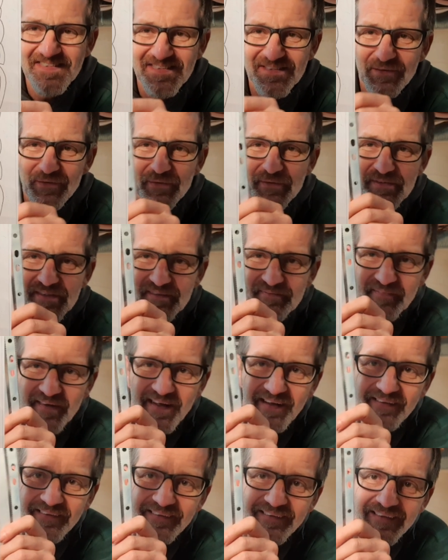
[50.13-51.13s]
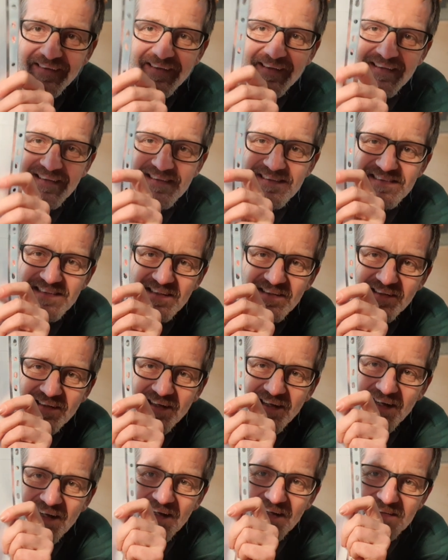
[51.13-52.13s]
is awesome, man. So
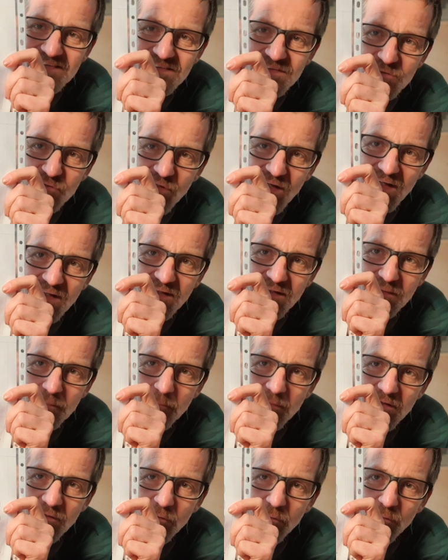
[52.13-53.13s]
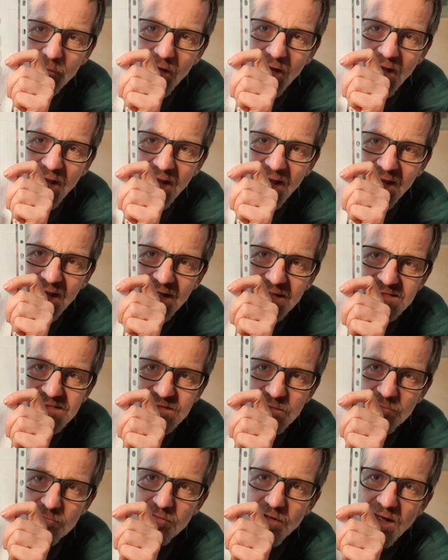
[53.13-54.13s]
it's a dragon in the middle, and
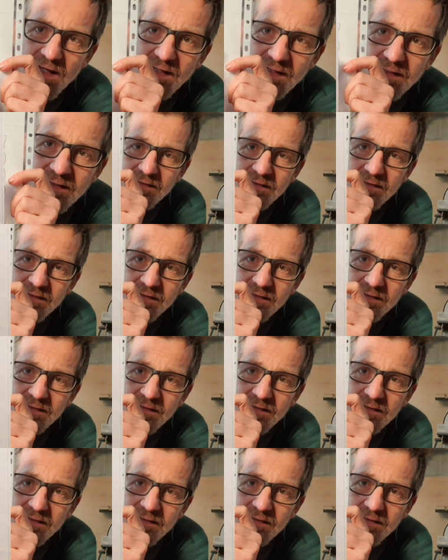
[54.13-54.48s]
sort of like